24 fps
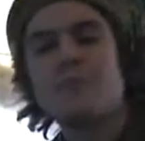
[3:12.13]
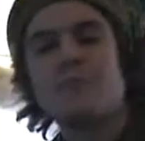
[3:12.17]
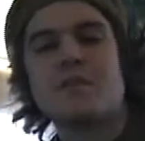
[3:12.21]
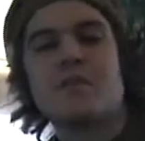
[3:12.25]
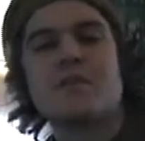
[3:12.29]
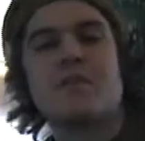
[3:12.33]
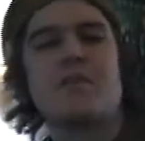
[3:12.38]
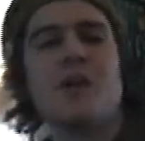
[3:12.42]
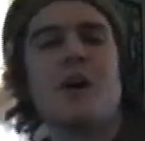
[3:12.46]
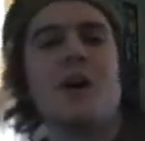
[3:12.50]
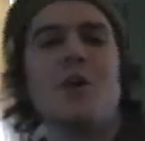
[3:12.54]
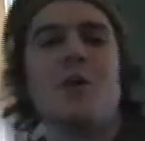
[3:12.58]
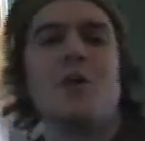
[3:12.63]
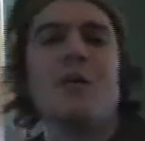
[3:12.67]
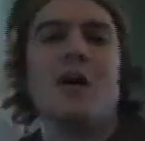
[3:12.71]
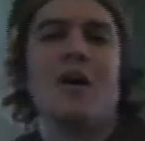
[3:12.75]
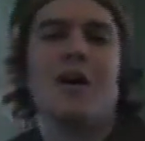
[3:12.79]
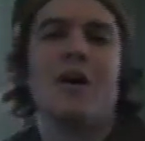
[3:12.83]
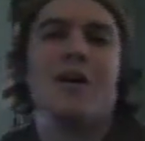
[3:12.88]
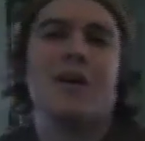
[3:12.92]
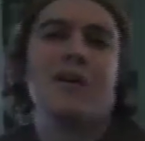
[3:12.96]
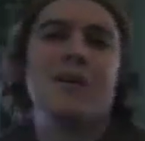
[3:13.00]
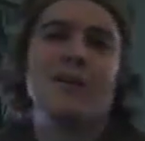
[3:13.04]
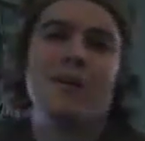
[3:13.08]

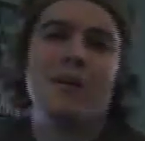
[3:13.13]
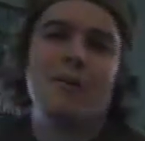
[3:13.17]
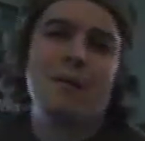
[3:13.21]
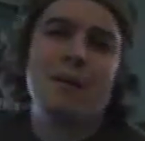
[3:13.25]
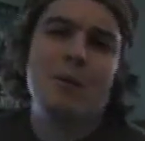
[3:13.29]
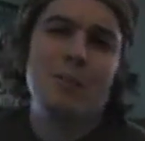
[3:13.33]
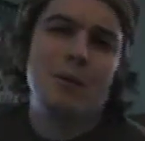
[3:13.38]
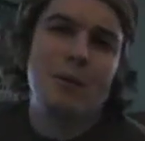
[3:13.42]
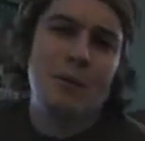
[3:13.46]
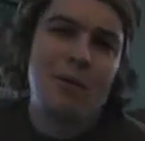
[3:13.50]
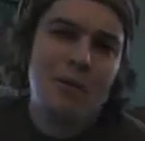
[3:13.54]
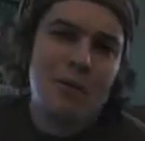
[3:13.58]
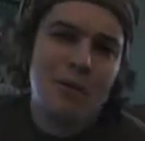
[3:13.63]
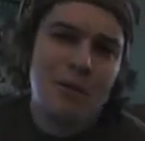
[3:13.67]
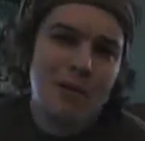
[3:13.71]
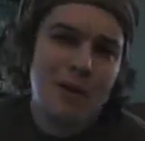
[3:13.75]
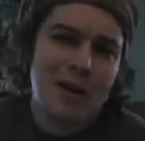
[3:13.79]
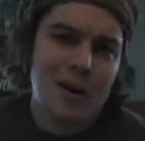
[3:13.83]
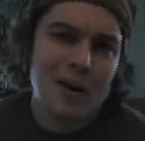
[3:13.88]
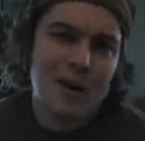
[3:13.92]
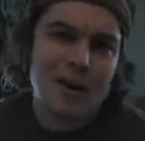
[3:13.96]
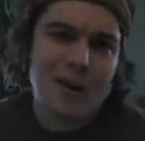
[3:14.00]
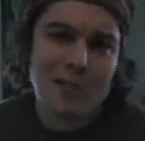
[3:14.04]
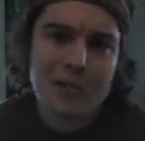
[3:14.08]
So, some people
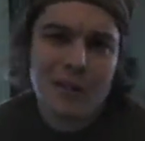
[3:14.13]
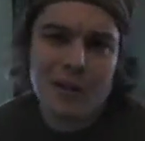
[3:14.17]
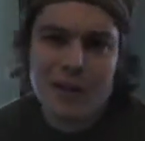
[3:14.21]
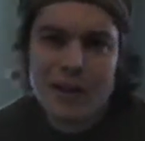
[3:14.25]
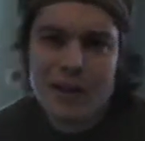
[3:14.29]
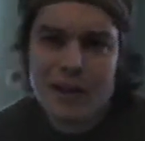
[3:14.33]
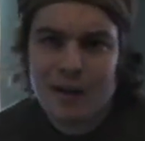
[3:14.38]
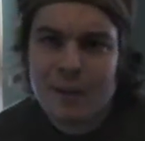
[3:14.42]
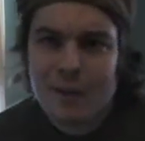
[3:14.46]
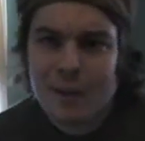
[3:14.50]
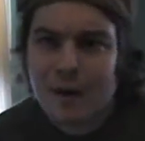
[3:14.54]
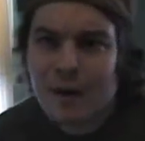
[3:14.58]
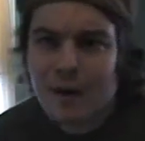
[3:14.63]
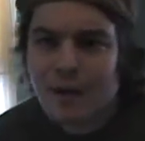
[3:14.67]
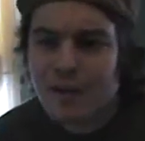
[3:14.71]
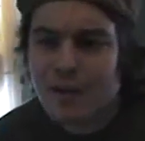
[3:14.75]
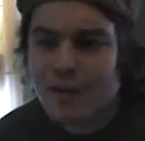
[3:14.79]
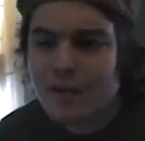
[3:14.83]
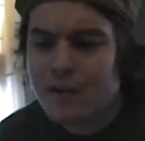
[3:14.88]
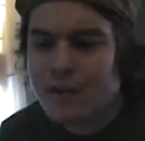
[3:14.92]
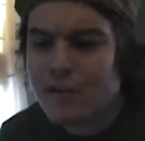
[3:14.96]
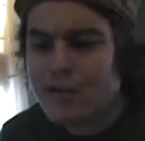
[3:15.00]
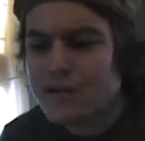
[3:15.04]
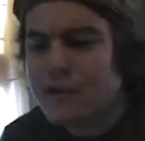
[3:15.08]
are complaining
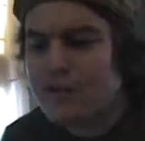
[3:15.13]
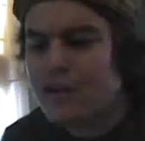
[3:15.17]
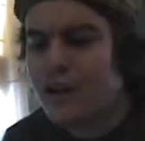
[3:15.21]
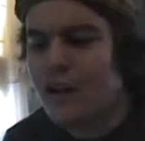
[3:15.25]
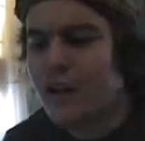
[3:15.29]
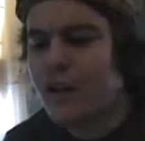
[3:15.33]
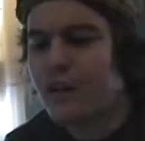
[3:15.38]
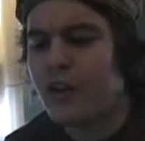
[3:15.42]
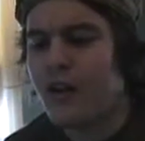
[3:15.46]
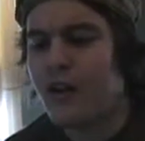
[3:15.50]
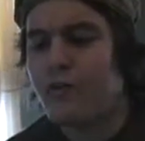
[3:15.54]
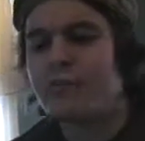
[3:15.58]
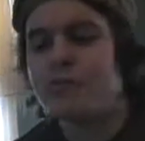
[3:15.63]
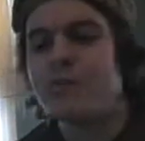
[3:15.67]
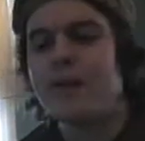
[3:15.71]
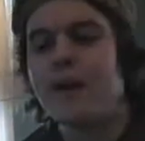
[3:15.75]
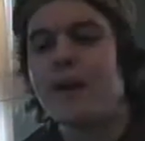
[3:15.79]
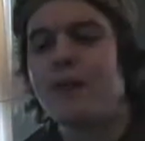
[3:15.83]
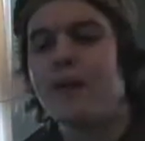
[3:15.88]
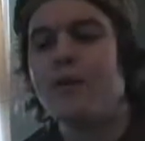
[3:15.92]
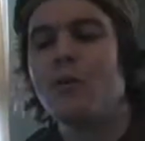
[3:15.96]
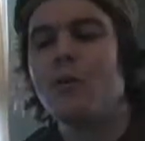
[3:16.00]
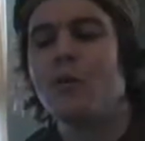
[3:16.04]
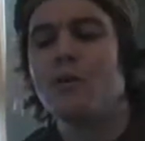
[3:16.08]
about this love
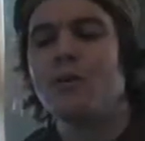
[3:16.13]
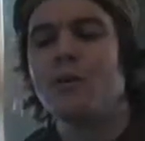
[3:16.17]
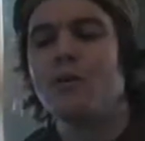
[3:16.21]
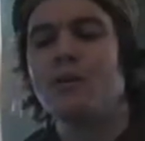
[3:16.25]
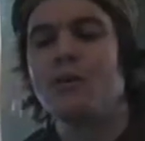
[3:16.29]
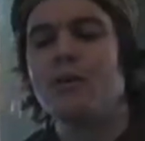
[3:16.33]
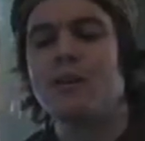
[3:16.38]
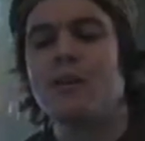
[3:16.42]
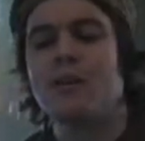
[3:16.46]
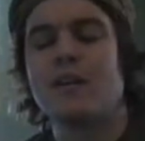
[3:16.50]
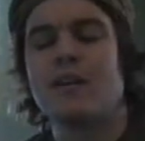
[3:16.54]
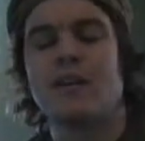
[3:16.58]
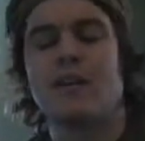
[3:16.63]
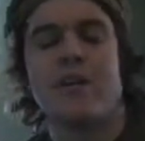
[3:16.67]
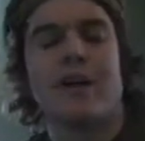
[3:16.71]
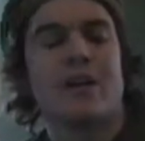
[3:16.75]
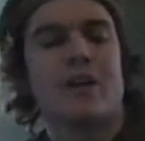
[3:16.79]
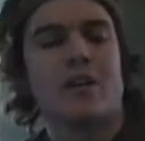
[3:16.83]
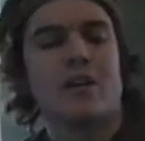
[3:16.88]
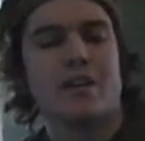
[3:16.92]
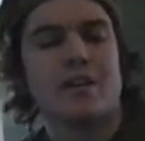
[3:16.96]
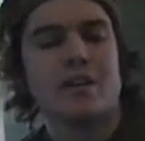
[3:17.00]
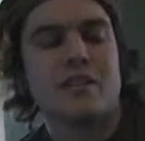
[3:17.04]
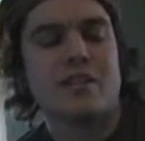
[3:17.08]
triangle between
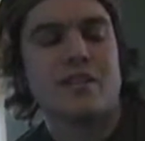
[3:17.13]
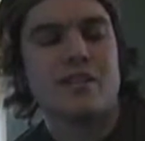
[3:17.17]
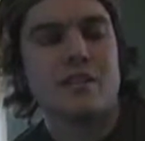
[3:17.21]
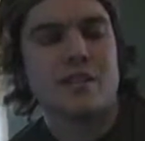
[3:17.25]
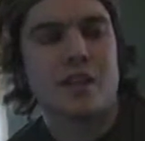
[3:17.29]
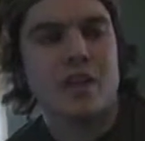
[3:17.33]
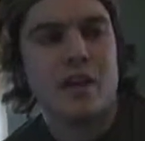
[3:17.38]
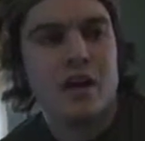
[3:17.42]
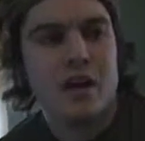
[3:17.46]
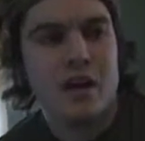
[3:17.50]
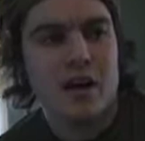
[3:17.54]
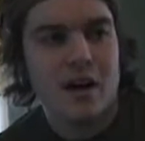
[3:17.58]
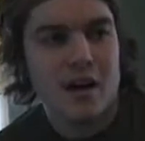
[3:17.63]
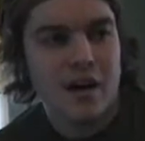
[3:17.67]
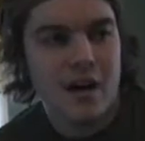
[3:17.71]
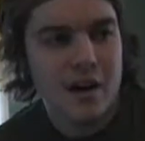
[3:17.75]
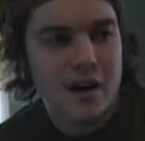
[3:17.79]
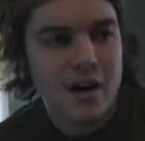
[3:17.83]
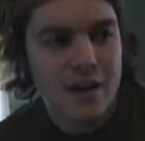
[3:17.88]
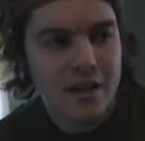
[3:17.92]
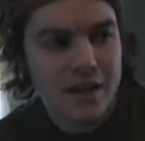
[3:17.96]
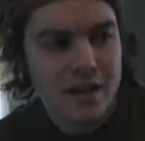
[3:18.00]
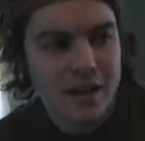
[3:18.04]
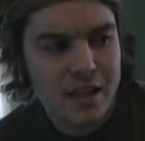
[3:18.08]
Legolas,
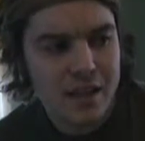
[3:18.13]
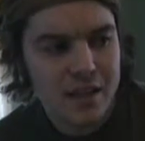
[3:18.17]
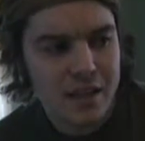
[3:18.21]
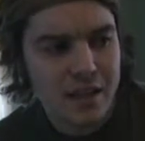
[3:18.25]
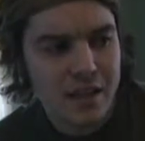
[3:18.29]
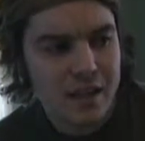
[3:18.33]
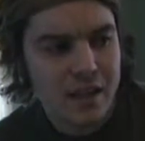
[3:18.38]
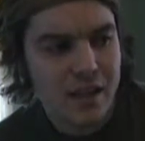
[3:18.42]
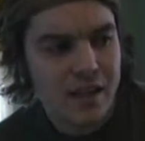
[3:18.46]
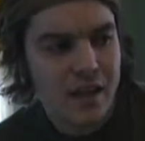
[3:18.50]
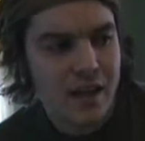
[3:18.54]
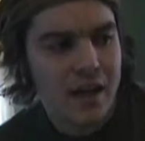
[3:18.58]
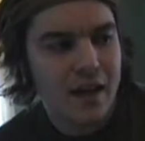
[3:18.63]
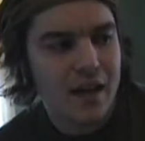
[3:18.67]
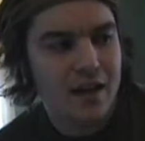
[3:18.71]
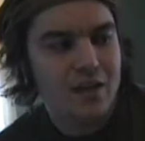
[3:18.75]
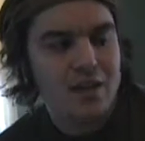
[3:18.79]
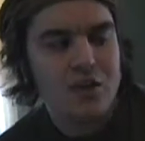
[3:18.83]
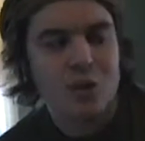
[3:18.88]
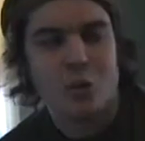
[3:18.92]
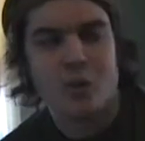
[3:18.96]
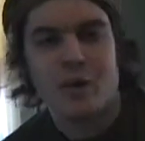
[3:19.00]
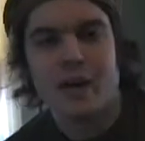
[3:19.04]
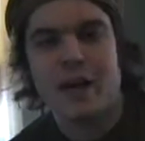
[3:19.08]
Keely,
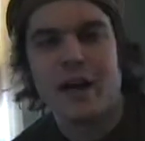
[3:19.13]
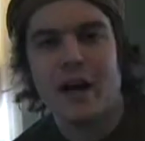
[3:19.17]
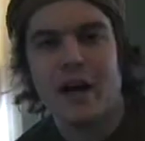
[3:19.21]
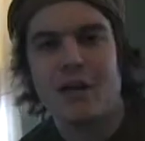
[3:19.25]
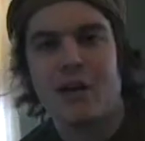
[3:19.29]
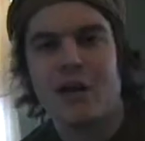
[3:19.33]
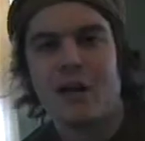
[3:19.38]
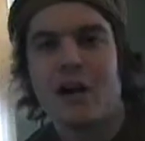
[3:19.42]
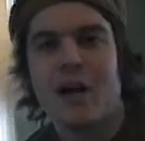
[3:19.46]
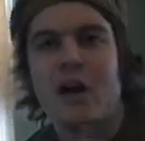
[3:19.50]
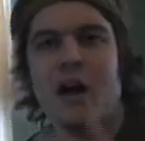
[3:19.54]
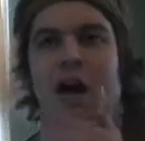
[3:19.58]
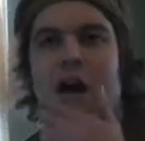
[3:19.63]
and Toriel.